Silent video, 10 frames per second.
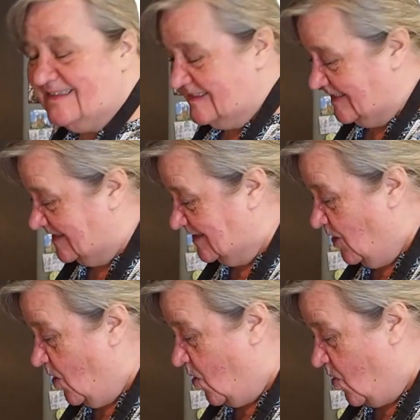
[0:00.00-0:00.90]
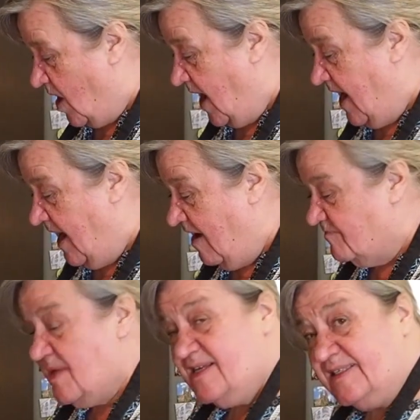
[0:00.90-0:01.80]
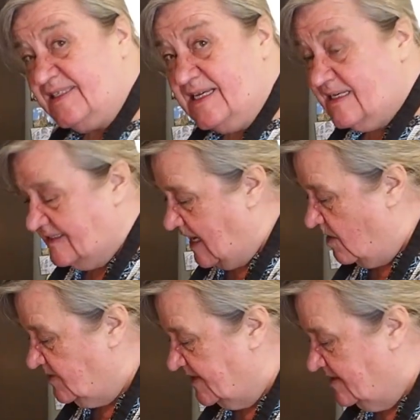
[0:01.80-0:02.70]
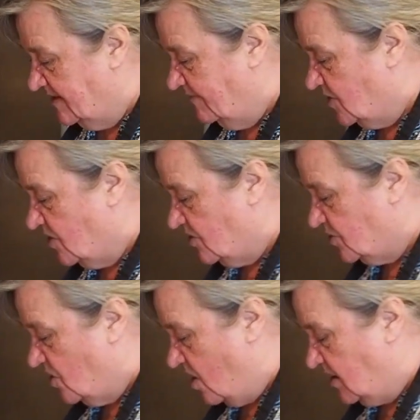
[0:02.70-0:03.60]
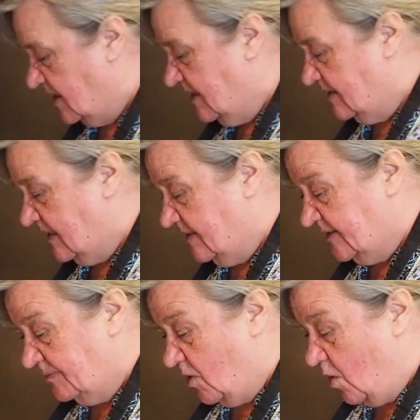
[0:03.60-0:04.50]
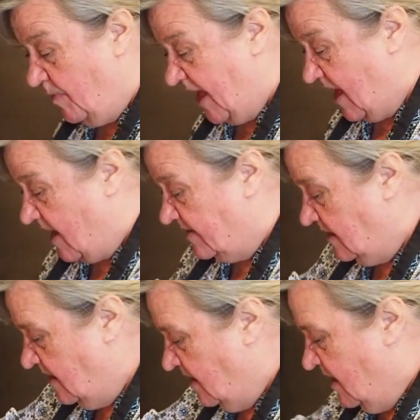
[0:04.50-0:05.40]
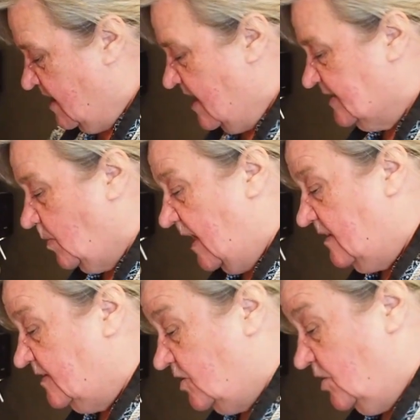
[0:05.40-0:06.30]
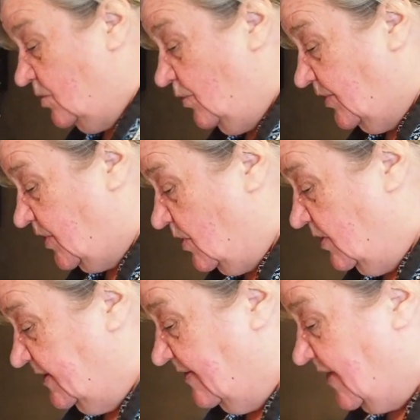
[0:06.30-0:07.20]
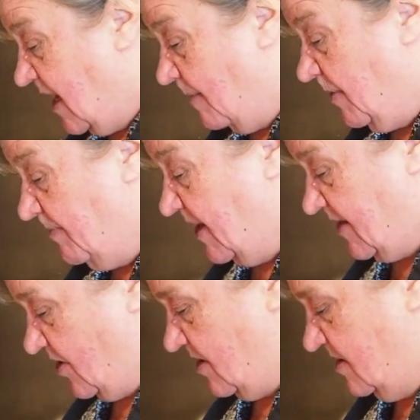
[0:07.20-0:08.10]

So I have my 6 ounces of dark chocolate in a small pan, as well as 2/3 cup of butter.